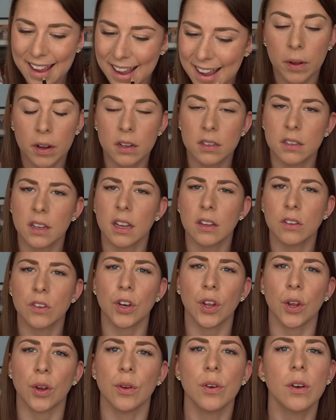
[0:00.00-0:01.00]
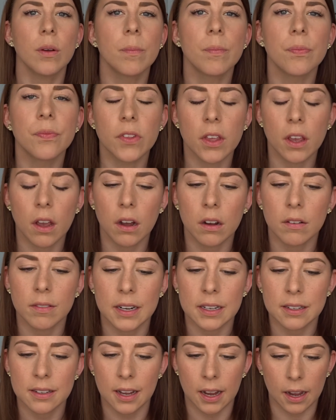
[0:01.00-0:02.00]
Because it is nude, you can't
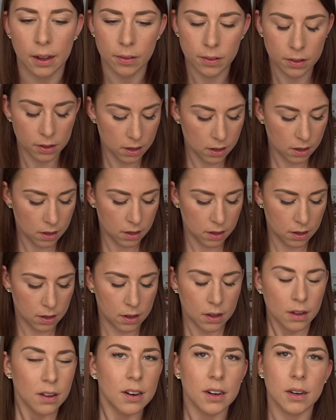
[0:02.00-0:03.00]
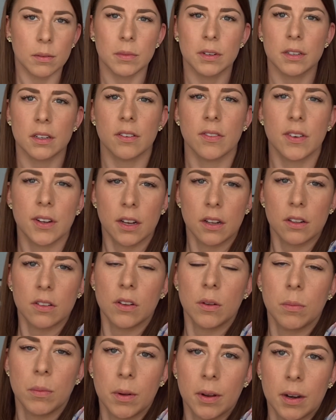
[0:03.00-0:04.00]
really see it. Let me see if I can
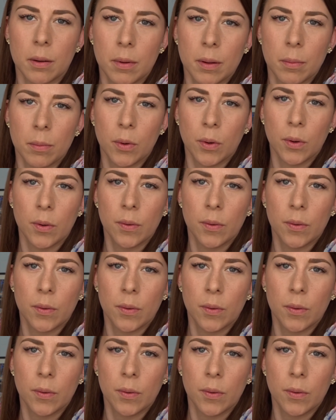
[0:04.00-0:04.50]
zoom you in a bit more.